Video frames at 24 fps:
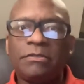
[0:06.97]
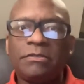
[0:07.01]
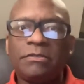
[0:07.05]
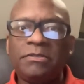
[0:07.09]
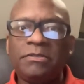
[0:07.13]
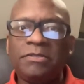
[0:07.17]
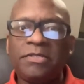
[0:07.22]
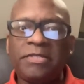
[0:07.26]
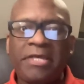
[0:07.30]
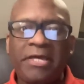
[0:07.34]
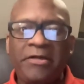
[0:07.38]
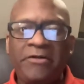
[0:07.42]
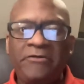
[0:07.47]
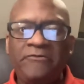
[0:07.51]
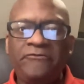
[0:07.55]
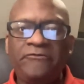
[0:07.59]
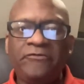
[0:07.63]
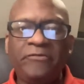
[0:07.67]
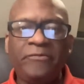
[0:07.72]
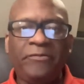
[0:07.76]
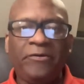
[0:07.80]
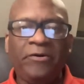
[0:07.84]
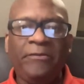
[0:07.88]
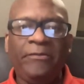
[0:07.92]
the cal
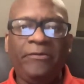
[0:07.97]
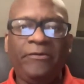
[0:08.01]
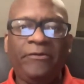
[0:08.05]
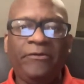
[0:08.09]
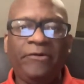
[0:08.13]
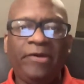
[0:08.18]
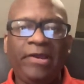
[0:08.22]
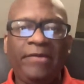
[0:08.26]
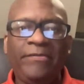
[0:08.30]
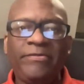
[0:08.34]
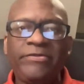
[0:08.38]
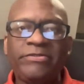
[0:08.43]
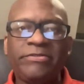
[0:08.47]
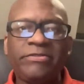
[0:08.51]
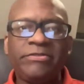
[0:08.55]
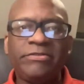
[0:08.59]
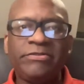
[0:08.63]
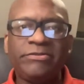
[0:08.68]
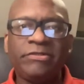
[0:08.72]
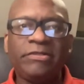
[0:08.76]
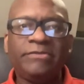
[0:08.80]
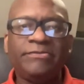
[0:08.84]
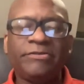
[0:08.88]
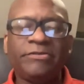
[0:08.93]
football program is in
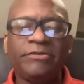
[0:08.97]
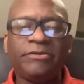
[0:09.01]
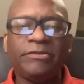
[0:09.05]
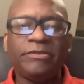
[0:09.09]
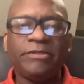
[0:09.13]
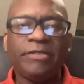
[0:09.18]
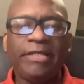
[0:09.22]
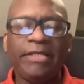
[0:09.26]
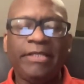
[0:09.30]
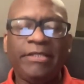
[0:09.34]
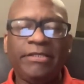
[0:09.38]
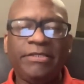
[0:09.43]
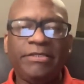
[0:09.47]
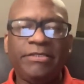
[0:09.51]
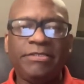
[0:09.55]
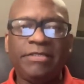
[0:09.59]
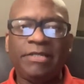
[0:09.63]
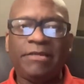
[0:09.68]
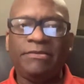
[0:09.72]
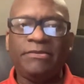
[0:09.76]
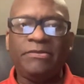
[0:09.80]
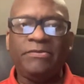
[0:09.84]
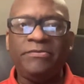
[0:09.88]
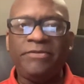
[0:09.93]
trouble and this
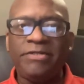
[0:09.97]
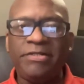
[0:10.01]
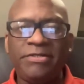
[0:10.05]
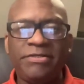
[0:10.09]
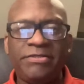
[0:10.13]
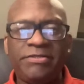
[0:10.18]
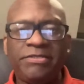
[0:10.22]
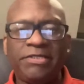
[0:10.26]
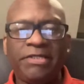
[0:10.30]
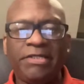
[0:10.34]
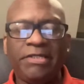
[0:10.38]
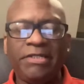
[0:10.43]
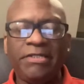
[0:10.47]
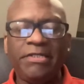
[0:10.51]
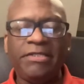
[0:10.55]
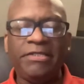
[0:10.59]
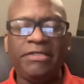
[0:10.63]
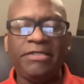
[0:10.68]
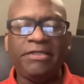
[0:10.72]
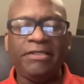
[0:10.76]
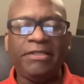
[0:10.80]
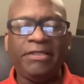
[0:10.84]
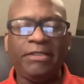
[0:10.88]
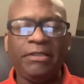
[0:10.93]
i don't mean to say
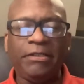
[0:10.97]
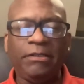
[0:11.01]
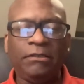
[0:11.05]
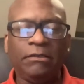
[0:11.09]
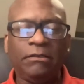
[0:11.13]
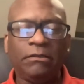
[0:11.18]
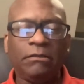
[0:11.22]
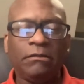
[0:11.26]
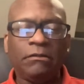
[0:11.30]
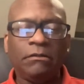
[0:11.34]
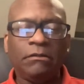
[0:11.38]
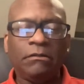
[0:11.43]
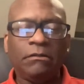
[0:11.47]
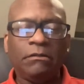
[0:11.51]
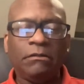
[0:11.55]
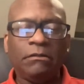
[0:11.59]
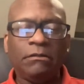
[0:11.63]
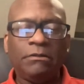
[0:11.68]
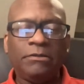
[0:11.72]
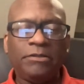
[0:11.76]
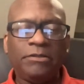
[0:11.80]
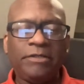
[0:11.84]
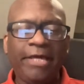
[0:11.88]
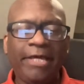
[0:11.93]
anything
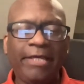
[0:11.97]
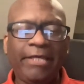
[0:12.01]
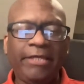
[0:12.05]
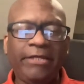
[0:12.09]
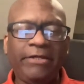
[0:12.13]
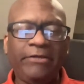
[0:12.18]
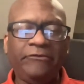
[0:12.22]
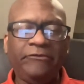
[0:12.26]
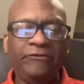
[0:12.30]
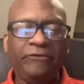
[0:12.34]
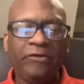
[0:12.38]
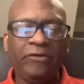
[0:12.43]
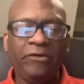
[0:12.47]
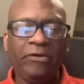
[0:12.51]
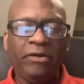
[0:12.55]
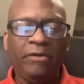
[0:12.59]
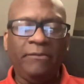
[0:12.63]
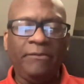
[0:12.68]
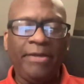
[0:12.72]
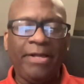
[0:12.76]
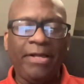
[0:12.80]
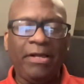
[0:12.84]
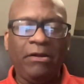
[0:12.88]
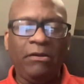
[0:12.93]
negative
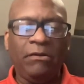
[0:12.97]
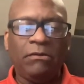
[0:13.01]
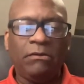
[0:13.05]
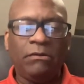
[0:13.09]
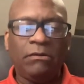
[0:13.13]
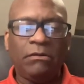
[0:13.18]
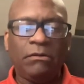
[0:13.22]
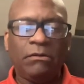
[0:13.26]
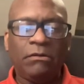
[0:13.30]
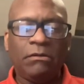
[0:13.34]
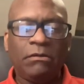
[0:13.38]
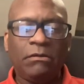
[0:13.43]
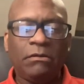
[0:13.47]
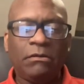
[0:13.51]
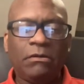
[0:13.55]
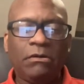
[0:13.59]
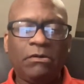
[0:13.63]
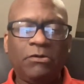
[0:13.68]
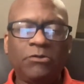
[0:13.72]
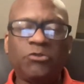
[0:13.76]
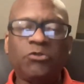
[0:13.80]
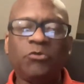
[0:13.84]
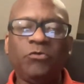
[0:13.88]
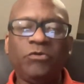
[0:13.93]
about
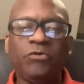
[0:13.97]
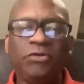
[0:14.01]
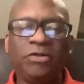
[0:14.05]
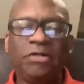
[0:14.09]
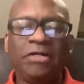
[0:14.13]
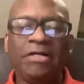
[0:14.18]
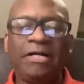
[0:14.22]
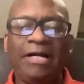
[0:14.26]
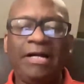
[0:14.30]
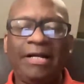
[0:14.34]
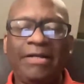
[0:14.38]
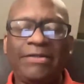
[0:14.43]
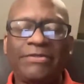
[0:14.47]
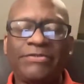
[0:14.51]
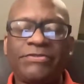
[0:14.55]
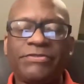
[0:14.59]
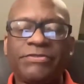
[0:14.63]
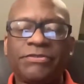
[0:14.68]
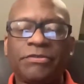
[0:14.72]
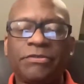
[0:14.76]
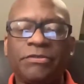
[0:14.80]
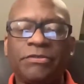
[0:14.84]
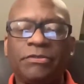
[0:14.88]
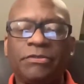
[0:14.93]
coach
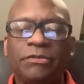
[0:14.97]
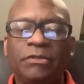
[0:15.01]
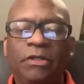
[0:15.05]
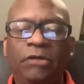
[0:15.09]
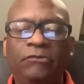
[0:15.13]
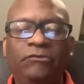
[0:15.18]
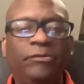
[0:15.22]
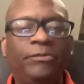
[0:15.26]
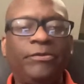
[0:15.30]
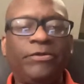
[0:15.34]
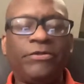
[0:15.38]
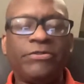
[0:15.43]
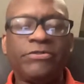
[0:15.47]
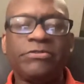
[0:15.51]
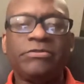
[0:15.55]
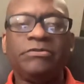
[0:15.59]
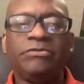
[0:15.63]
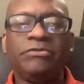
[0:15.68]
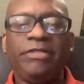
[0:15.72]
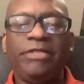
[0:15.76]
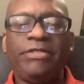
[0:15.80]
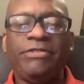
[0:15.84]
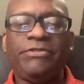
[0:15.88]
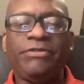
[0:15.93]
wilcox of a
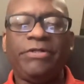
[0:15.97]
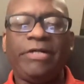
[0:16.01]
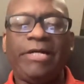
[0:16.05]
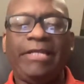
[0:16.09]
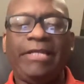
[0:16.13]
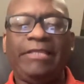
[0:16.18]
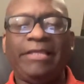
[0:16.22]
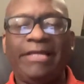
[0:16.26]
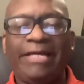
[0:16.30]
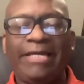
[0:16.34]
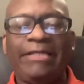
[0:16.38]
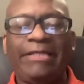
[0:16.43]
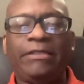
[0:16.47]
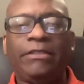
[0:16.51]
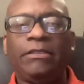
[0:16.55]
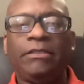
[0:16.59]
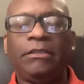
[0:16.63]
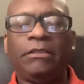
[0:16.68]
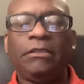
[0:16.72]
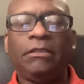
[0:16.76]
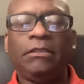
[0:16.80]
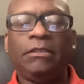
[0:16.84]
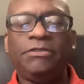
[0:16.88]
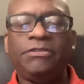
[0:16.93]
personal nature i like
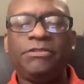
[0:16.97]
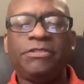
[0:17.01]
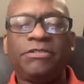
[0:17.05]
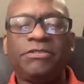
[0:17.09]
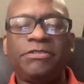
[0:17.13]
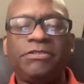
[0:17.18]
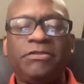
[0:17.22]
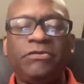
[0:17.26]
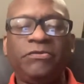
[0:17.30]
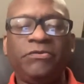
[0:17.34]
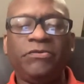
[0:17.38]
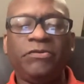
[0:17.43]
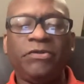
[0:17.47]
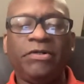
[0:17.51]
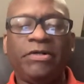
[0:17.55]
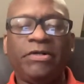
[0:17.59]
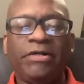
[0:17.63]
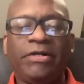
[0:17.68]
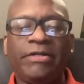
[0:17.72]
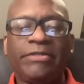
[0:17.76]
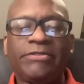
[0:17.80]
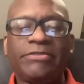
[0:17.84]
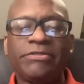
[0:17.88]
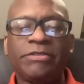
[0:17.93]
justin
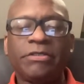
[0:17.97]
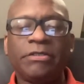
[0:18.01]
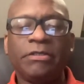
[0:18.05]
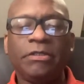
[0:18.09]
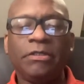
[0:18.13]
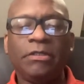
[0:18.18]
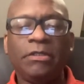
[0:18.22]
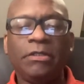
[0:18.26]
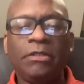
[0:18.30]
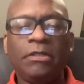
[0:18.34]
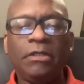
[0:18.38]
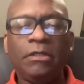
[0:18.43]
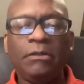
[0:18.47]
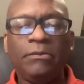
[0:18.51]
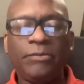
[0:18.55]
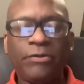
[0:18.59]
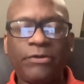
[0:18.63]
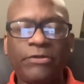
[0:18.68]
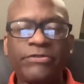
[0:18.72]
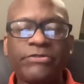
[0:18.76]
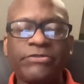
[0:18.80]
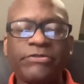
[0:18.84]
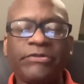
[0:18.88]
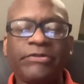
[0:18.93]
wilcox
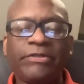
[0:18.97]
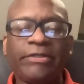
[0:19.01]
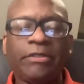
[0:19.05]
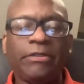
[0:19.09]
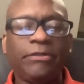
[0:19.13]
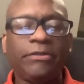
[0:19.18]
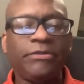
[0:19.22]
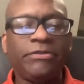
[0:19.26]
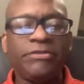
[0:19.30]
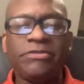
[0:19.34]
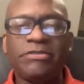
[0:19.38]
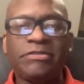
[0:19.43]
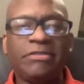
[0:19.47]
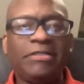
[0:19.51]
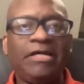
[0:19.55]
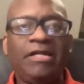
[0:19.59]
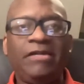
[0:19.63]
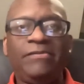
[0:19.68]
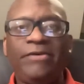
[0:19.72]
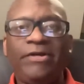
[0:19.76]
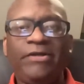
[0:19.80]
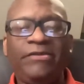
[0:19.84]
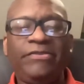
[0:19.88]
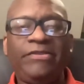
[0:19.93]
personally this is
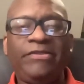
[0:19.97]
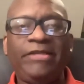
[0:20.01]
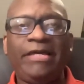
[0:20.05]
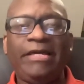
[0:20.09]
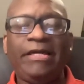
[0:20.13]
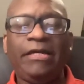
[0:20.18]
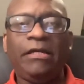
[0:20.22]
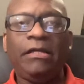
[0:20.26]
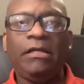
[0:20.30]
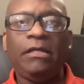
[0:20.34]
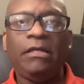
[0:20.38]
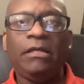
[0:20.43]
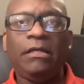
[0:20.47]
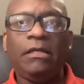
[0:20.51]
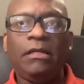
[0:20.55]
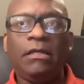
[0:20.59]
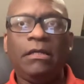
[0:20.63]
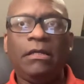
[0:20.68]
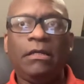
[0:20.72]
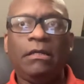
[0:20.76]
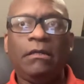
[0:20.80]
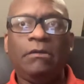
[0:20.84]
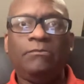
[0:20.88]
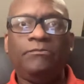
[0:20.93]
not about that
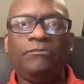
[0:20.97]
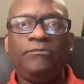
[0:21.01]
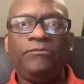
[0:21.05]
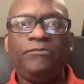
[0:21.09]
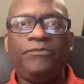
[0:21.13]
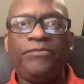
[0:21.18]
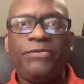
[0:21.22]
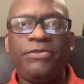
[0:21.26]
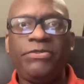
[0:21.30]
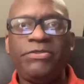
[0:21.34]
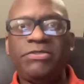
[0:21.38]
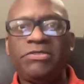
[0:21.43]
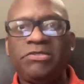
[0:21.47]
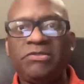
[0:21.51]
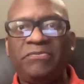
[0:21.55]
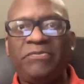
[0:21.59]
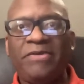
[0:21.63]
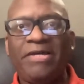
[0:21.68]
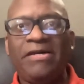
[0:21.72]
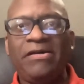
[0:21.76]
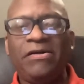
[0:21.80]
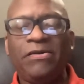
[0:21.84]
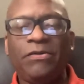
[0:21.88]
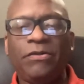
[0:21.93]
this is
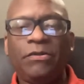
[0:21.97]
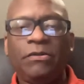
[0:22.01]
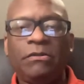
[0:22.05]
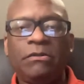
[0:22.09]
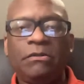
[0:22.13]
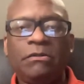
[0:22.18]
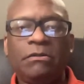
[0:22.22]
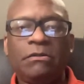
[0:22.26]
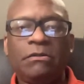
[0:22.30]
about